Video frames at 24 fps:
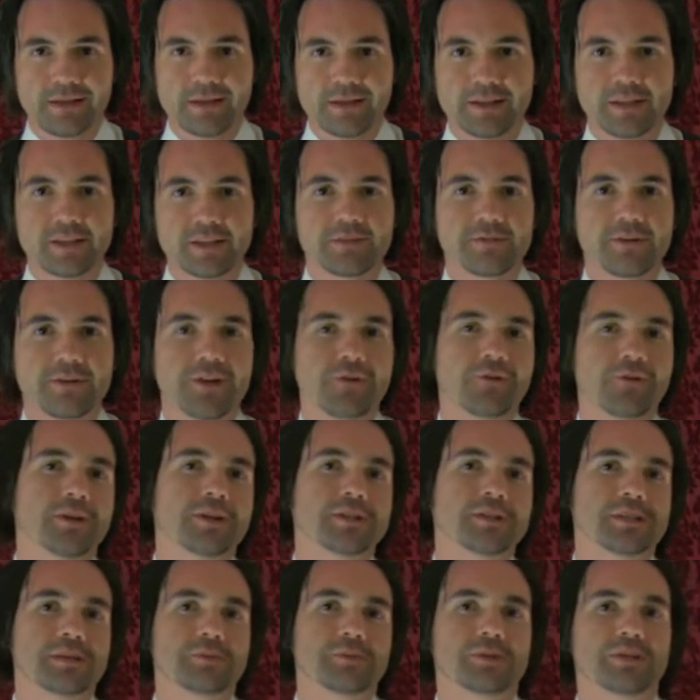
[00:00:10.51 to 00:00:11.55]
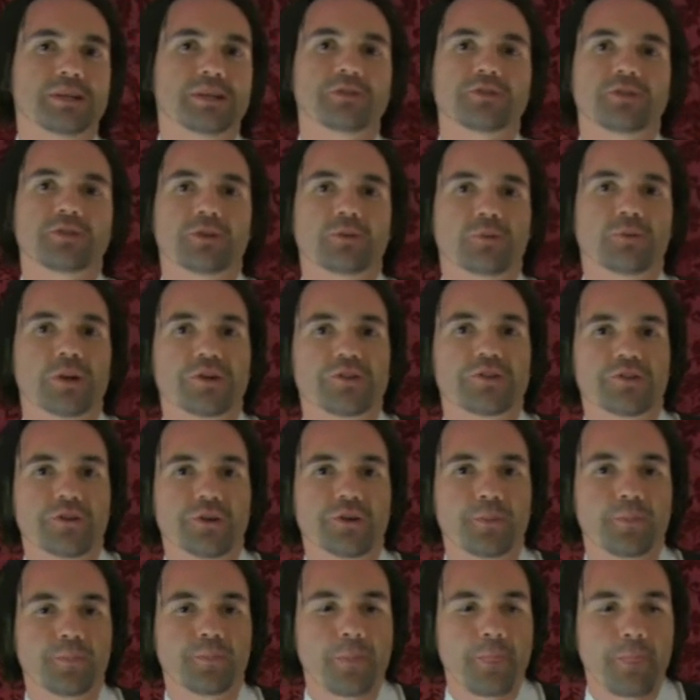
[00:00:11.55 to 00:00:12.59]
In this video, I'm going to attempt to answer the
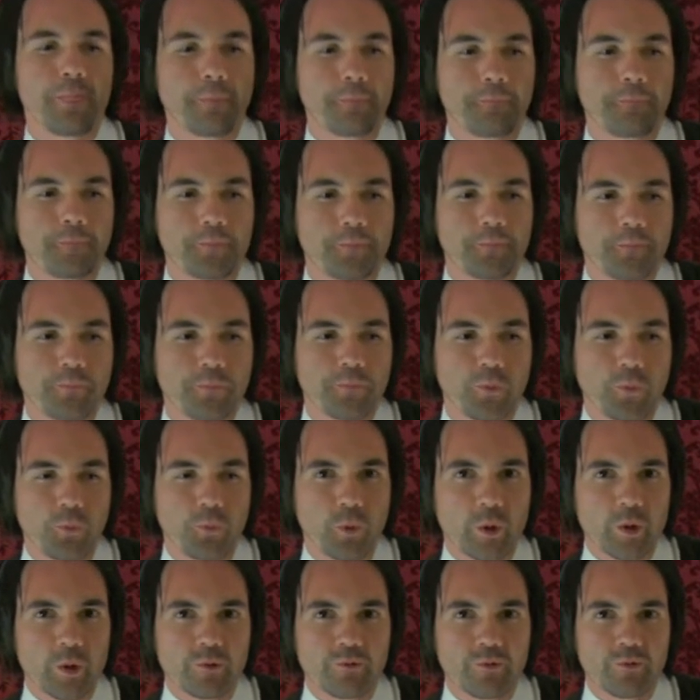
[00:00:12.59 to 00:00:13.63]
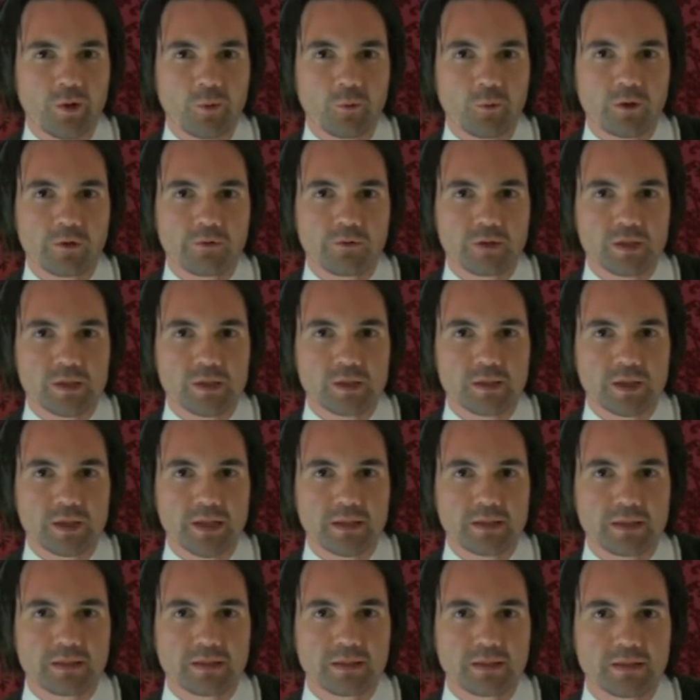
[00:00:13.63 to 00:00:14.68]
question, what if I work for the
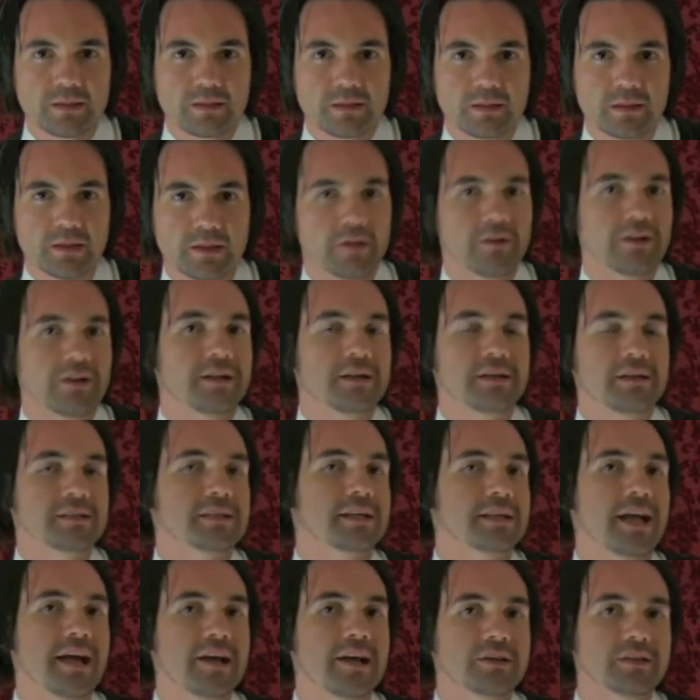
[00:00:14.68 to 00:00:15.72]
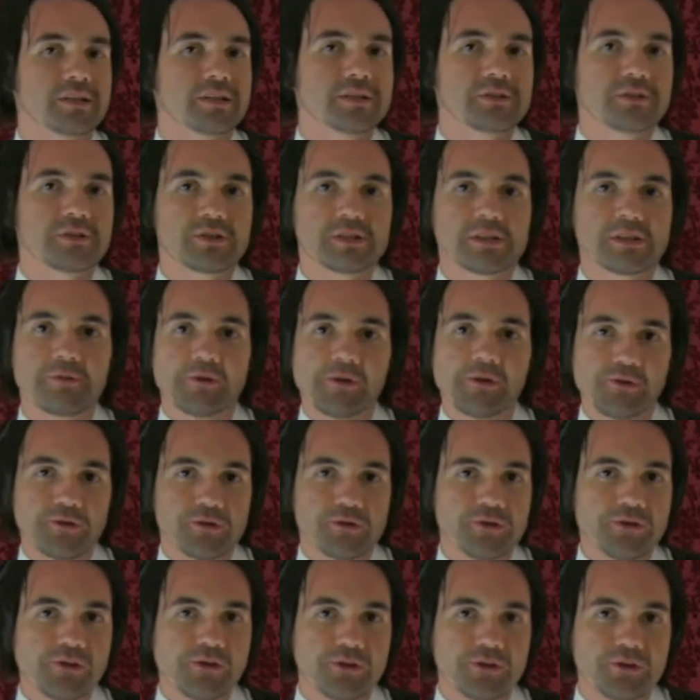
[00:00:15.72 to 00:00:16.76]
state? You know, as an anarchist or someone
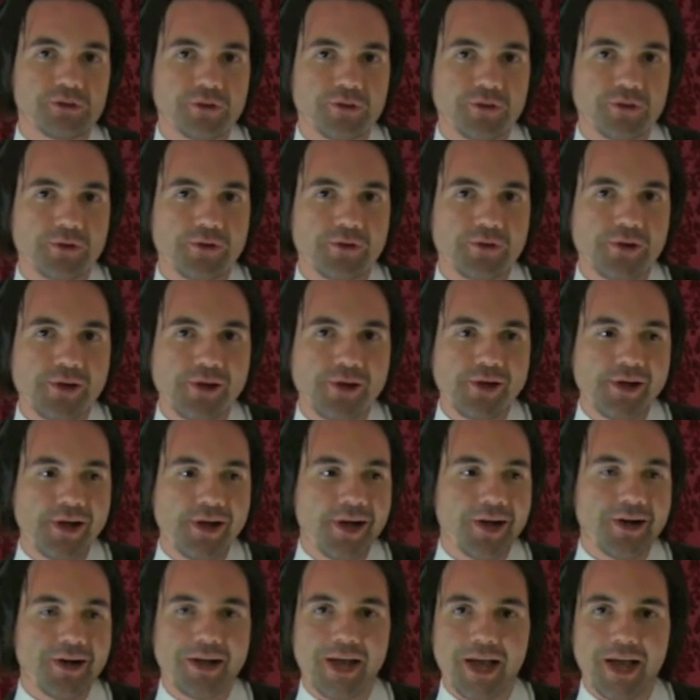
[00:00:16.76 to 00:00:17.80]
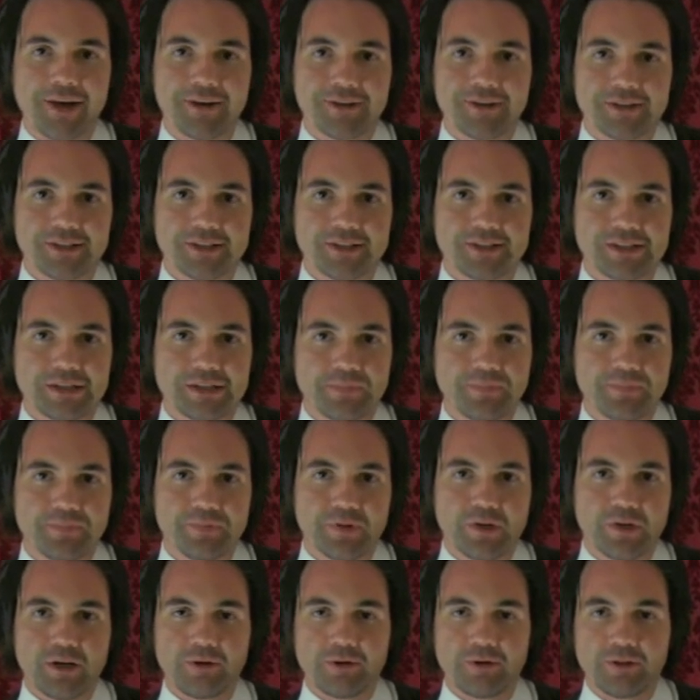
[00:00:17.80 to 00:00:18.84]
who's new to uh, anarchism,
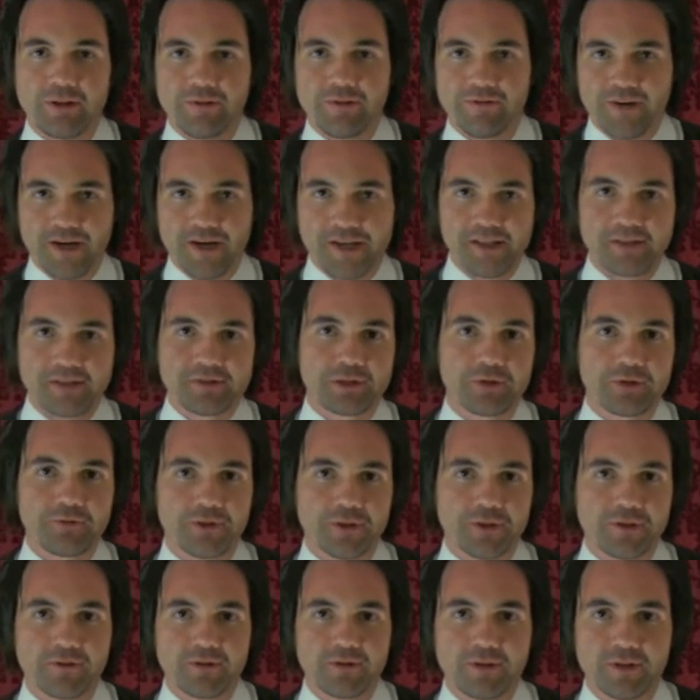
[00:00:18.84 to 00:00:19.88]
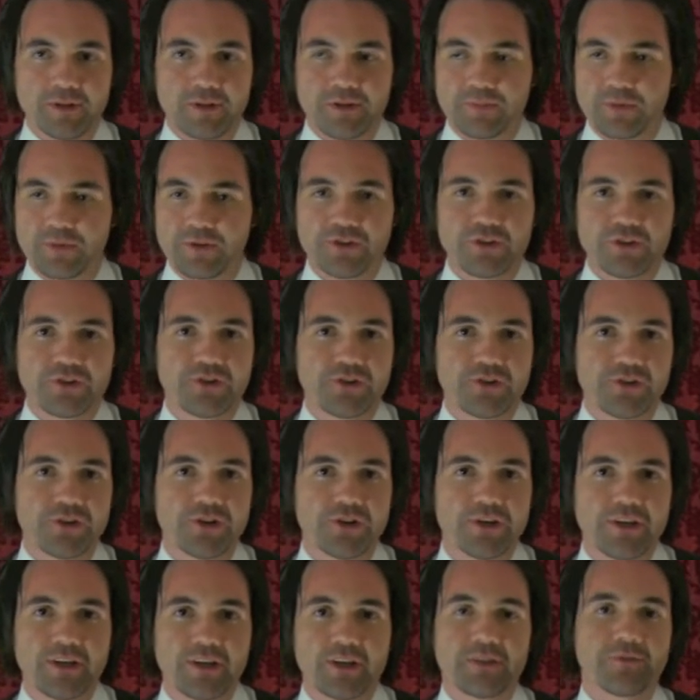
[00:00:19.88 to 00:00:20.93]
you know, and they find themselves in the, in the
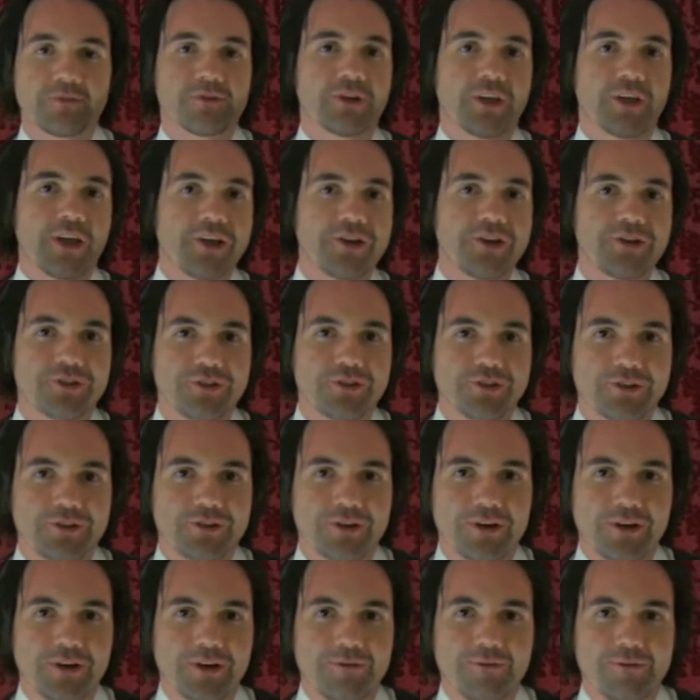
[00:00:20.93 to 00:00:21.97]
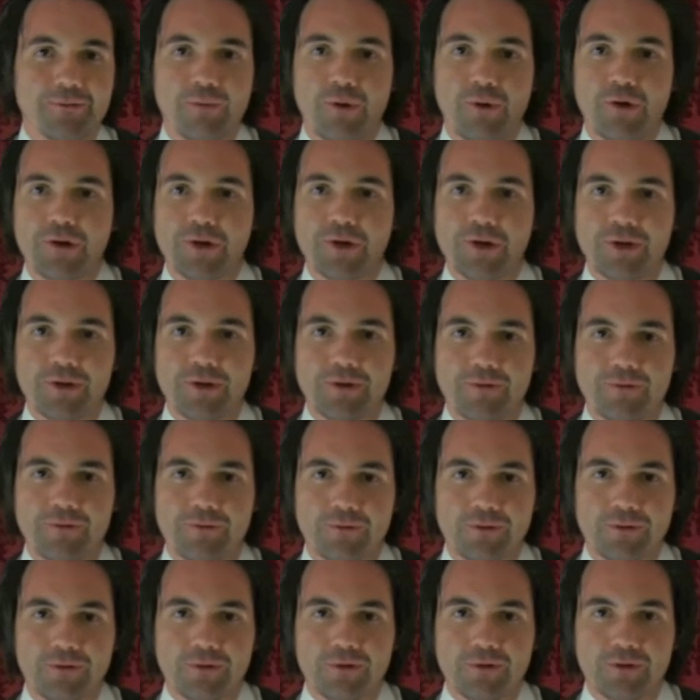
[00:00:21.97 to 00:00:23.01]
position, in the vocation of working
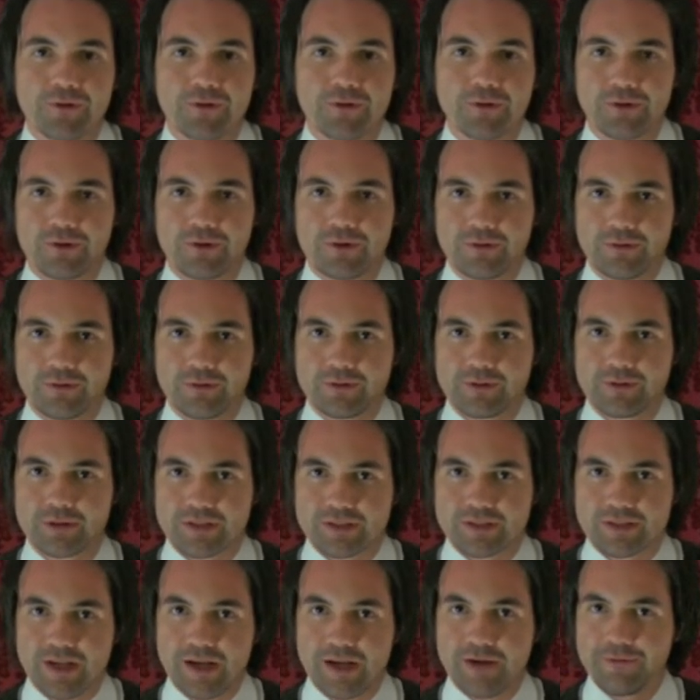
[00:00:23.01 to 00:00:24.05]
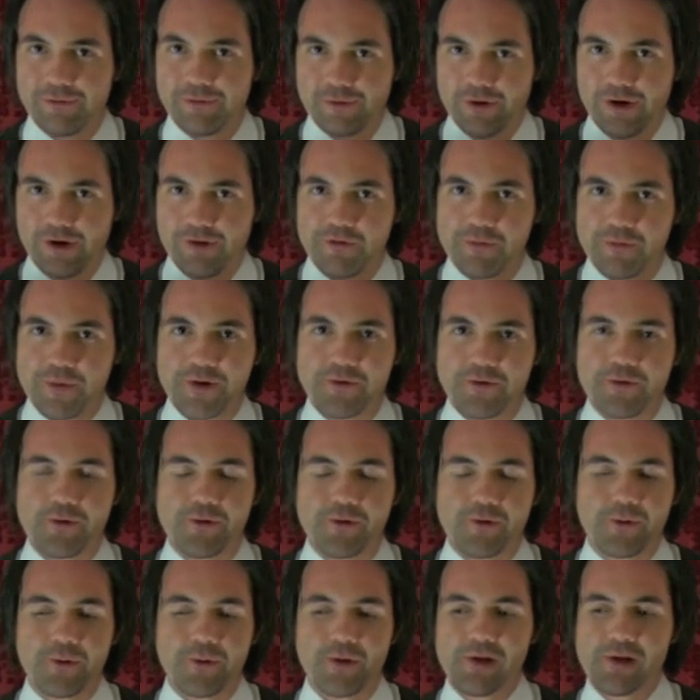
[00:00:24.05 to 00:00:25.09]
for the state, for government,
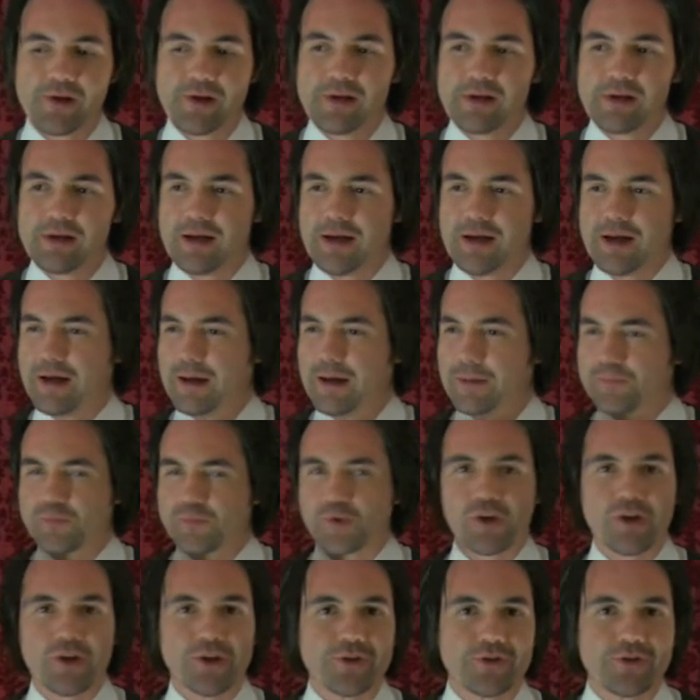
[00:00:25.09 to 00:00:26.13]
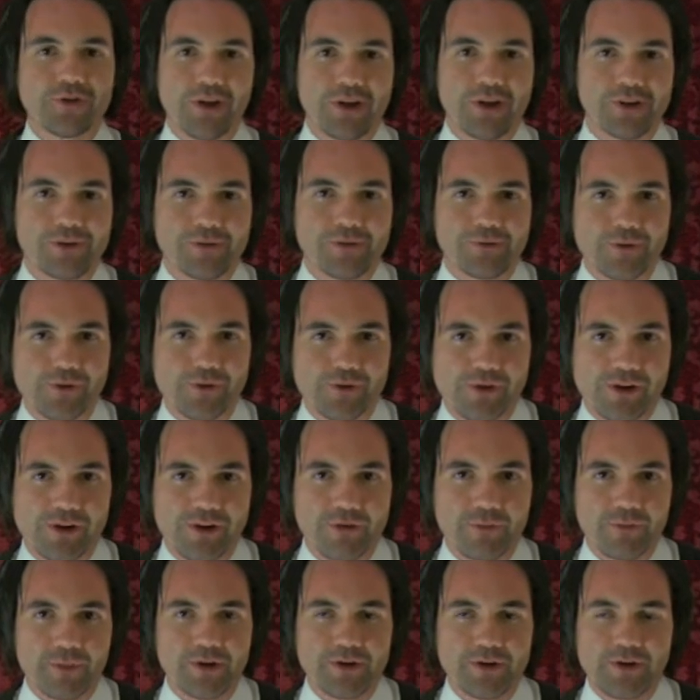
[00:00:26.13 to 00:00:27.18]
or um, contracting for a
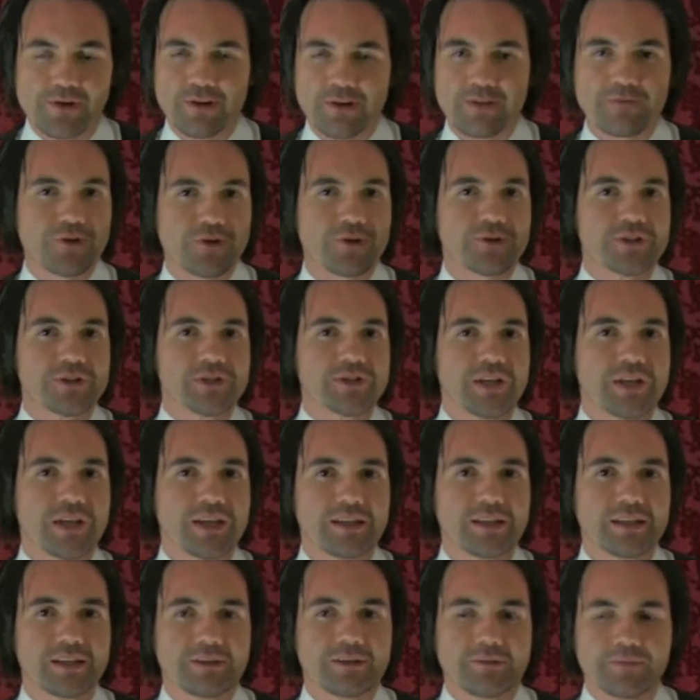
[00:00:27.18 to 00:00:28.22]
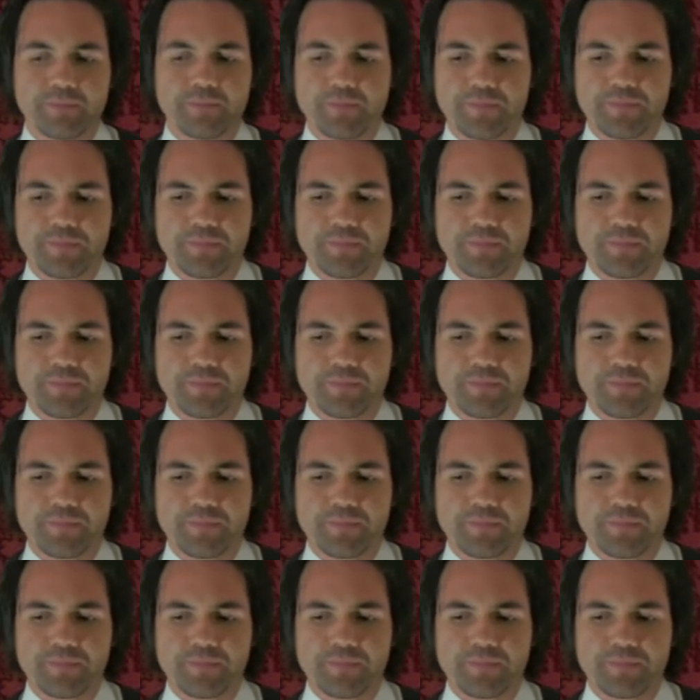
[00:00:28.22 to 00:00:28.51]
government, you know, you have to understand that the,